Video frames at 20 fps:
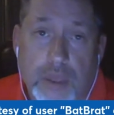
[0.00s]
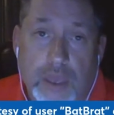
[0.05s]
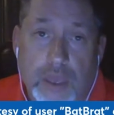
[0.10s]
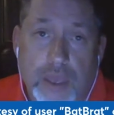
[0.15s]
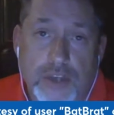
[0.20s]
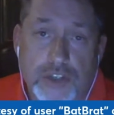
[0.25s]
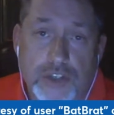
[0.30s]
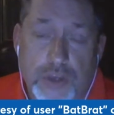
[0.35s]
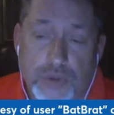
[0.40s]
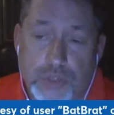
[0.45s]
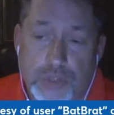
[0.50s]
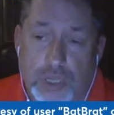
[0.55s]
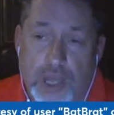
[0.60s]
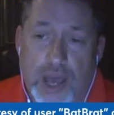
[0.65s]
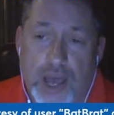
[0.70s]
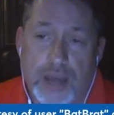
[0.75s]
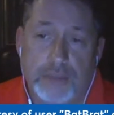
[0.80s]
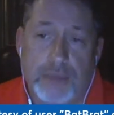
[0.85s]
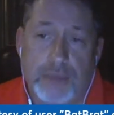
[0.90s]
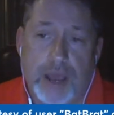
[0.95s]
And it shows a
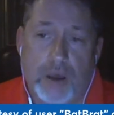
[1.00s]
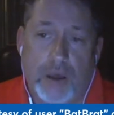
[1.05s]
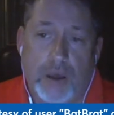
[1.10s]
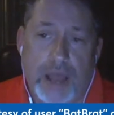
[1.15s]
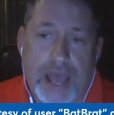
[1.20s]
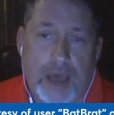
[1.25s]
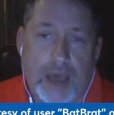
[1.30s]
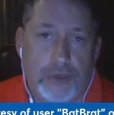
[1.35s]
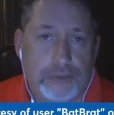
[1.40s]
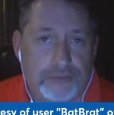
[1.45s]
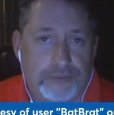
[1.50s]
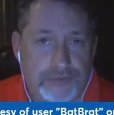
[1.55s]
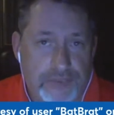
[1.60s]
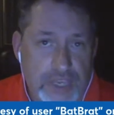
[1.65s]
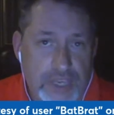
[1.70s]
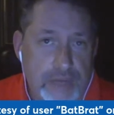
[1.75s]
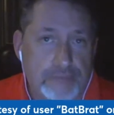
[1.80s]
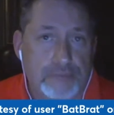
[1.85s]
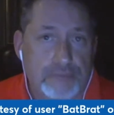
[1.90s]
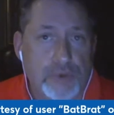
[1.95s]
lot about how the
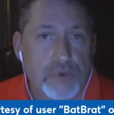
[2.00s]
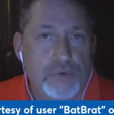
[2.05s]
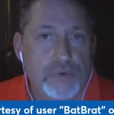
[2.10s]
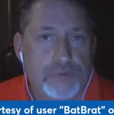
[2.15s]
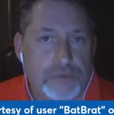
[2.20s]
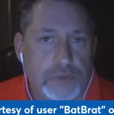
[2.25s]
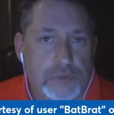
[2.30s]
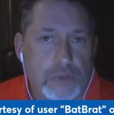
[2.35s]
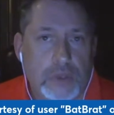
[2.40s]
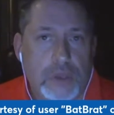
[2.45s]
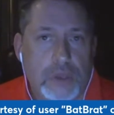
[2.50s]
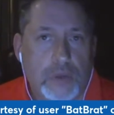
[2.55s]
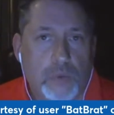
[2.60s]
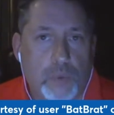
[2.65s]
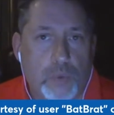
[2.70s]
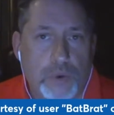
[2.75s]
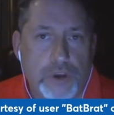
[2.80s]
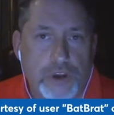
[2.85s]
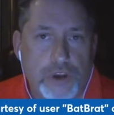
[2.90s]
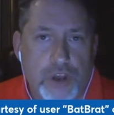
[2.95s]
feet move
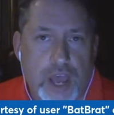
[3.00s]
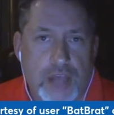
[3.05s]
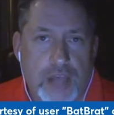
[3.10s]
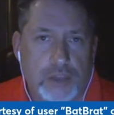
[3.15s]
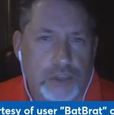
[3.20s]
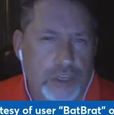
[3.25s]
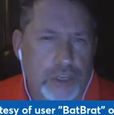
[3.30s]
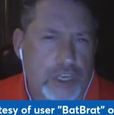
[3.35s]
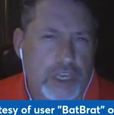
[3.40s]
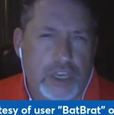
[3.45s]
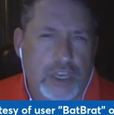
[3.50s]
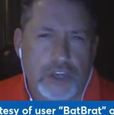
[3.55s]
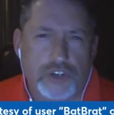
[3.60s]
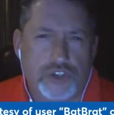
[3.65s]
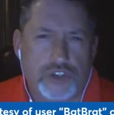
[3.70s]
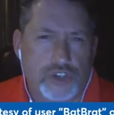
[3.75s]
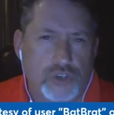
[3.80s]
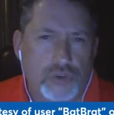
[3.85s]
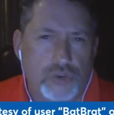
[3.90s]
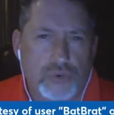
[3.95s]
when you're not looking at
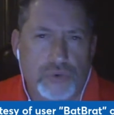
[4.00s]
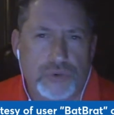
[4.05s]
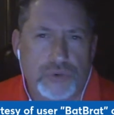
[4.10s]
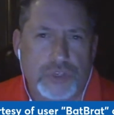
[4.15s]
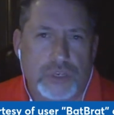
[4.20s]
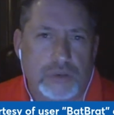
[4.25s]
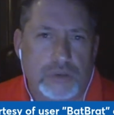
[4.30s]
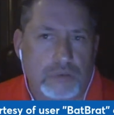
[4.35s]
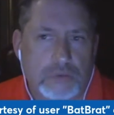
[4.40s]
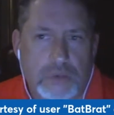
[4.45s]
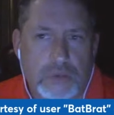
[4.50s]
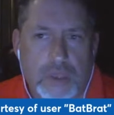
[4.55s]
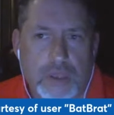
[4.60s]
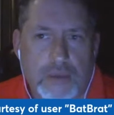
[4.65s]
shoes and